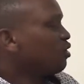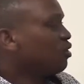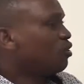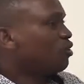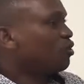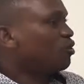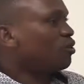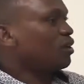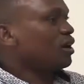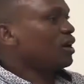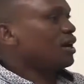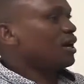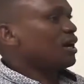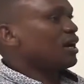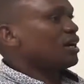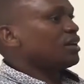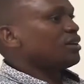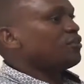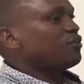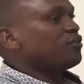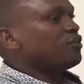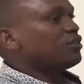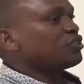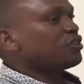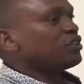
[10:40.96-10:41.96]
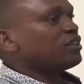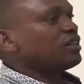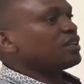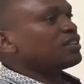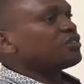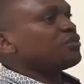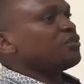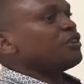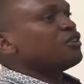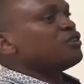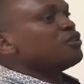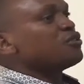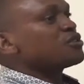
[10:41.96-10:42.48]
or a differential
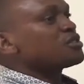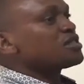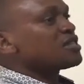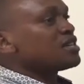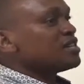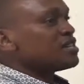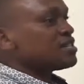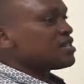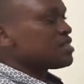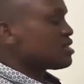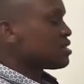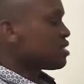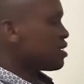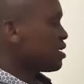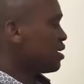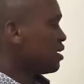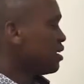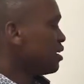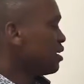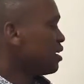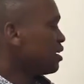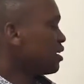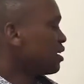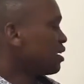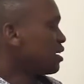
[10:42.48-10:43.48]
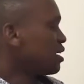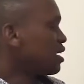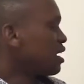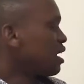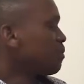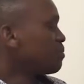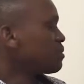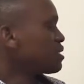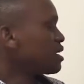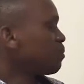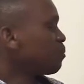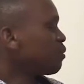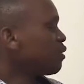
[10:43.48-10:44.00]
that reduces
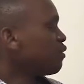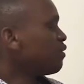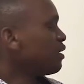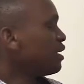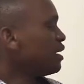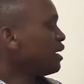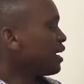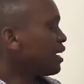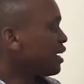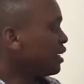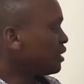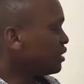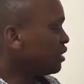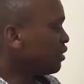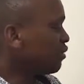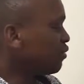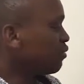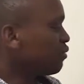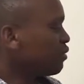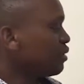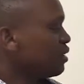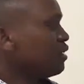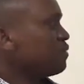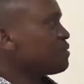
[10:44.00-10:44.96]
comes up with a negative.